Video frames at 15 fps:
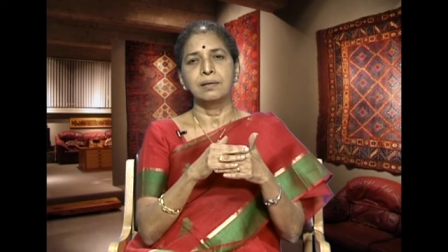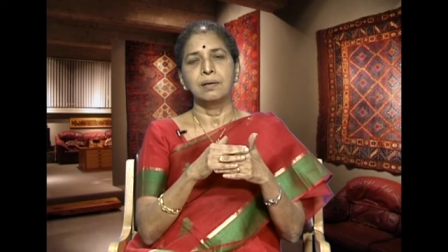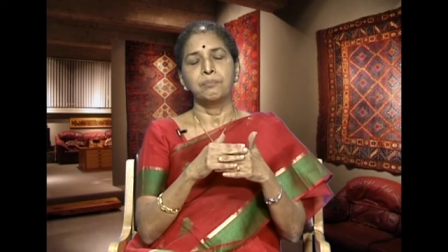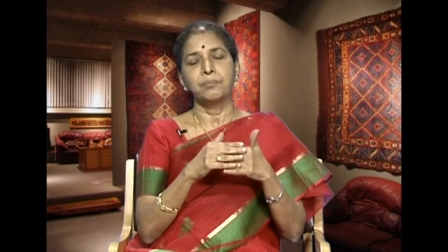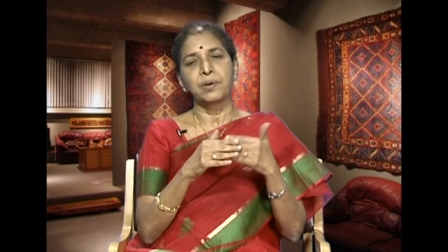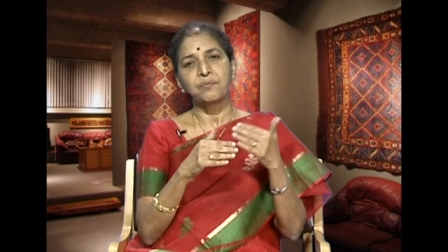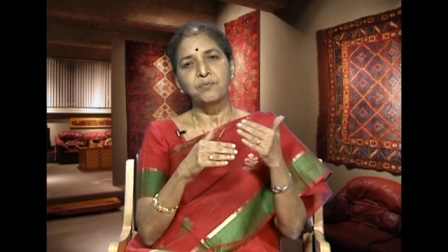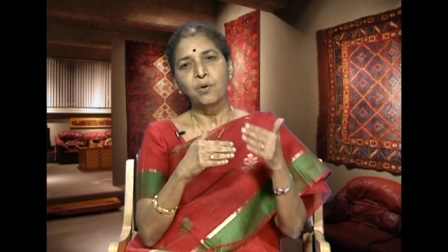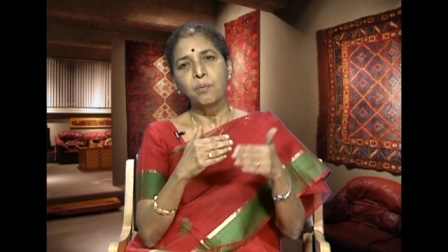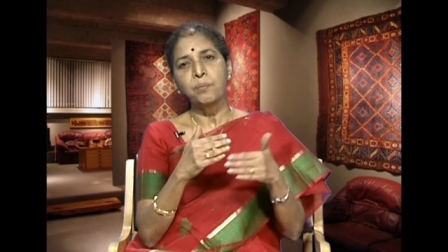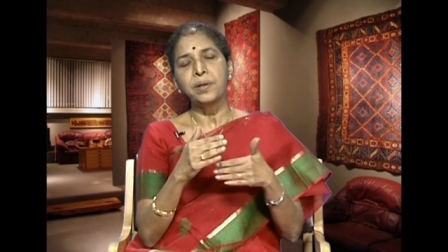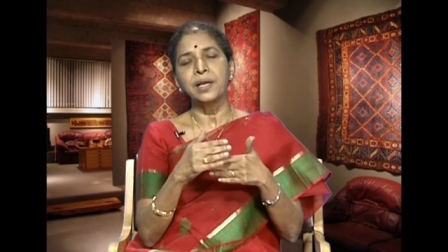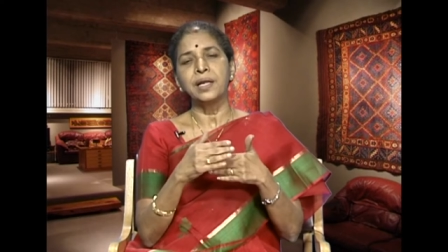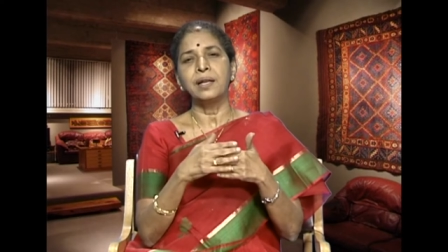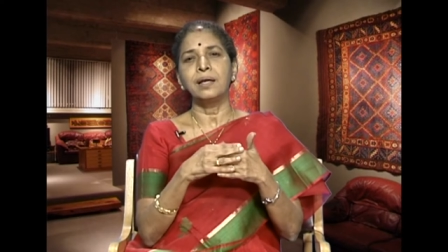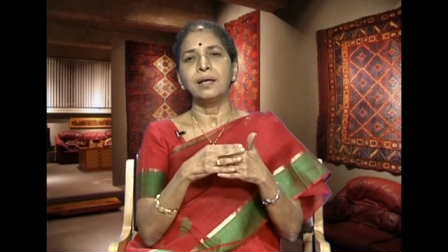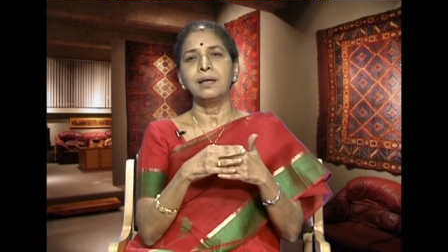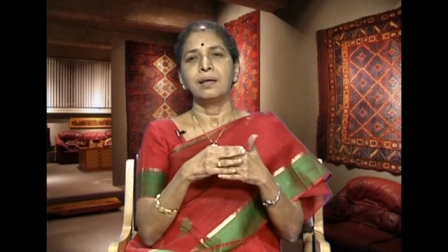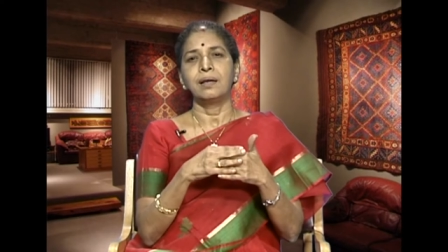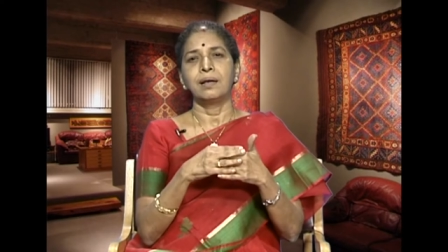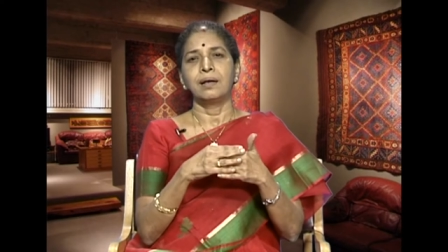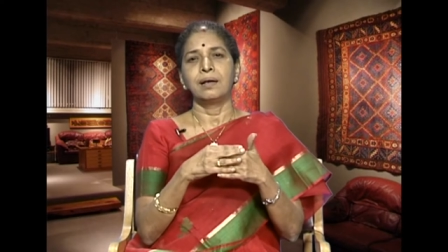performed in a
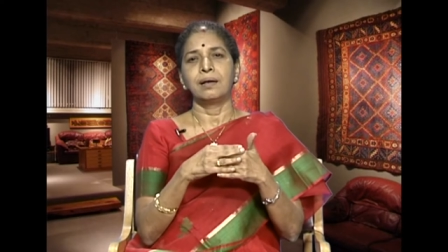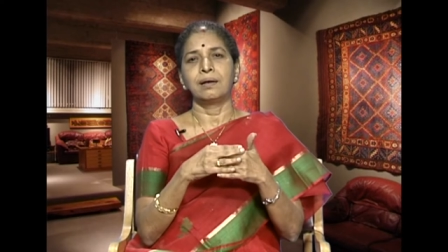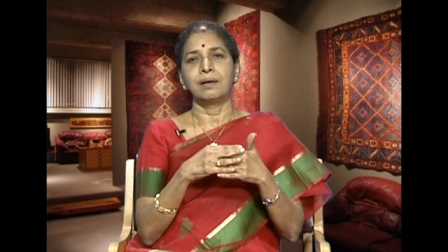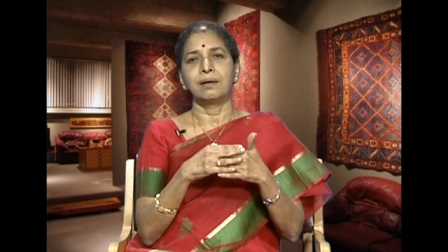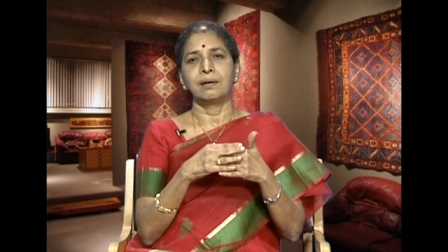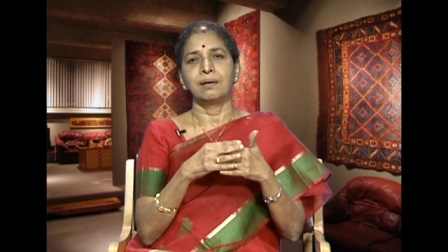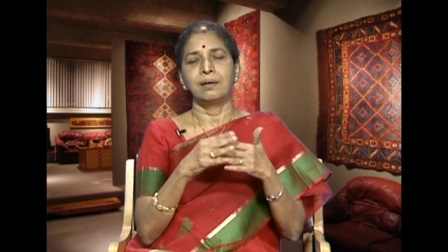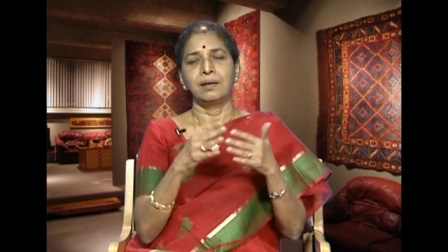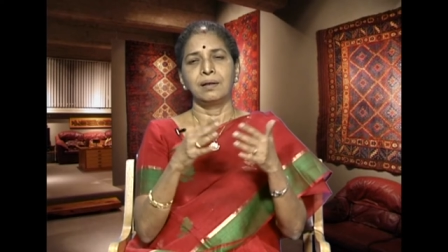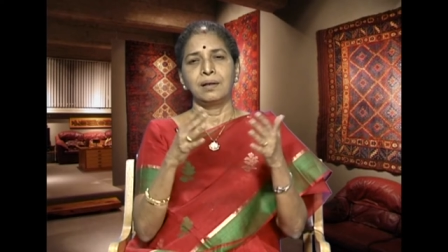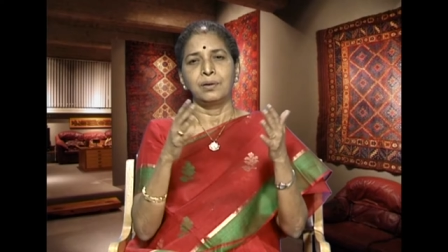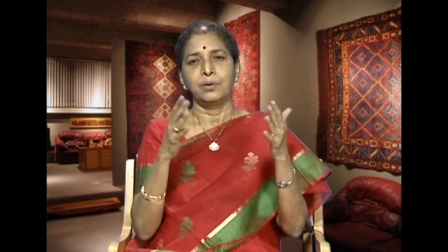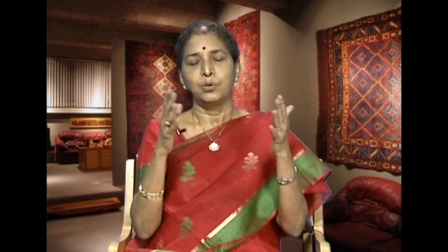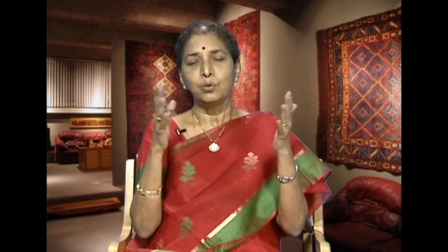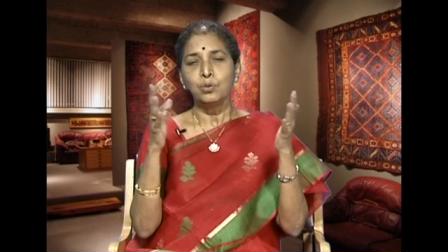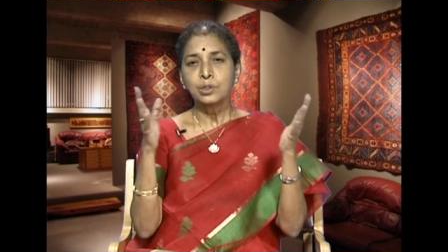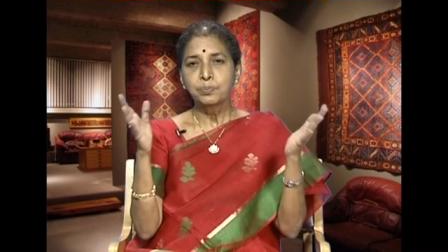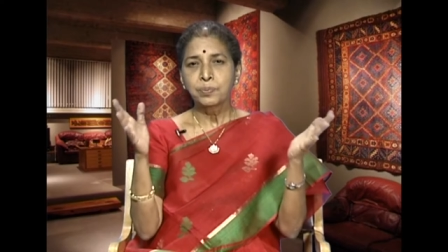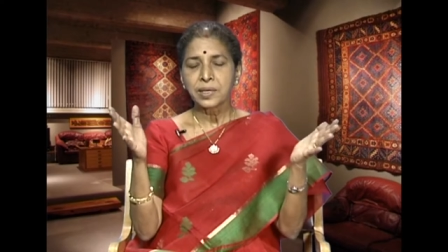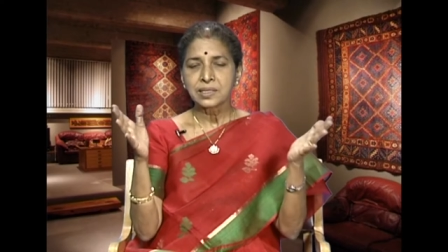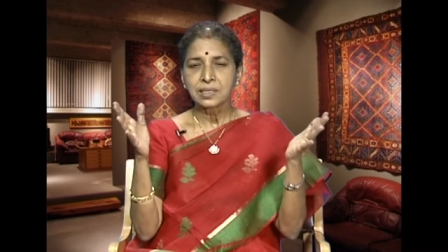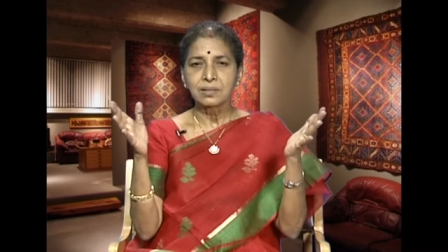huge
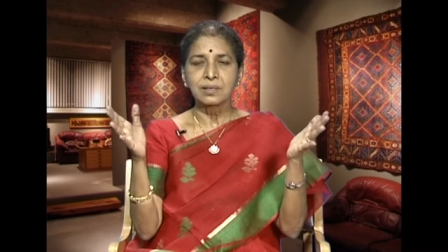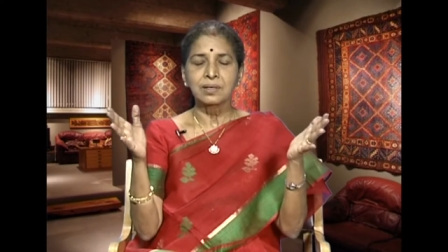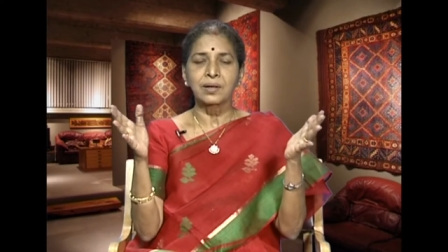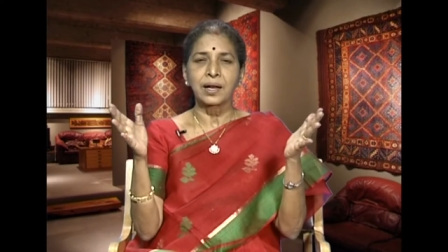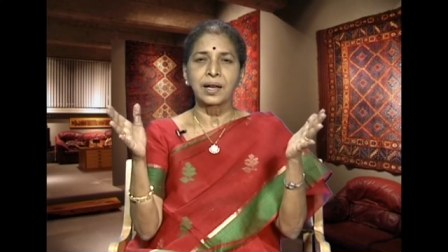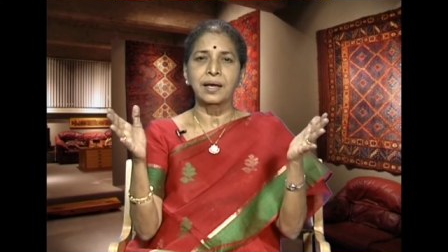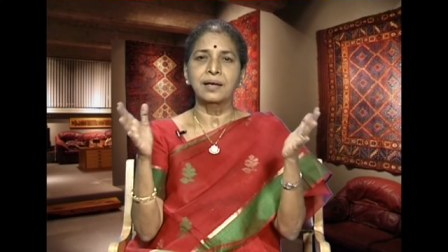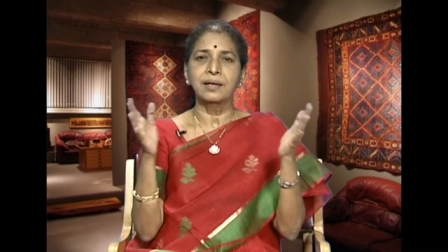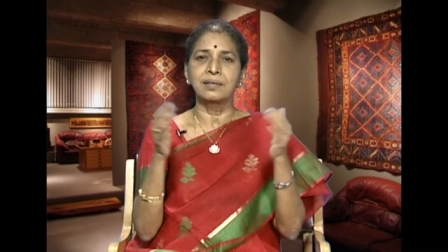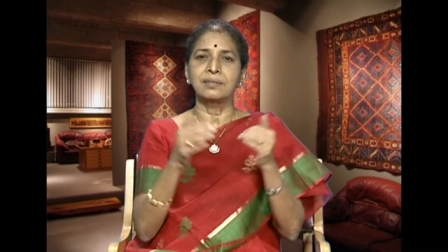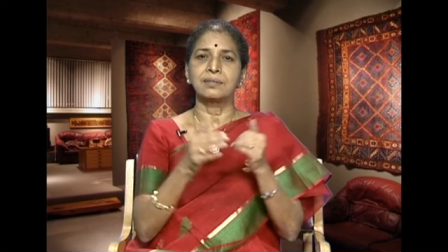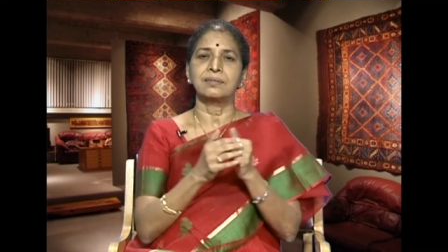pressure cooker like uh,